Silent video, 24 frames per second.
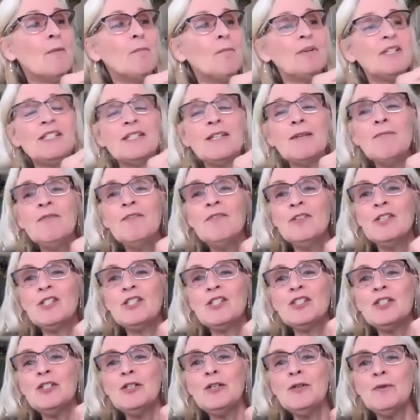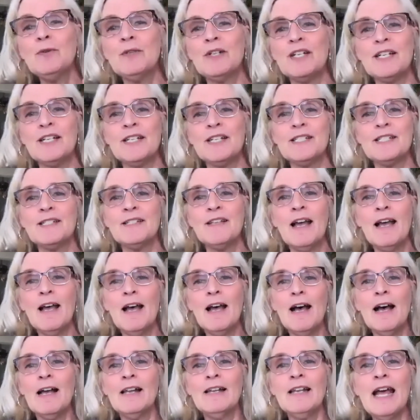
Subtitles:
But some of it too is a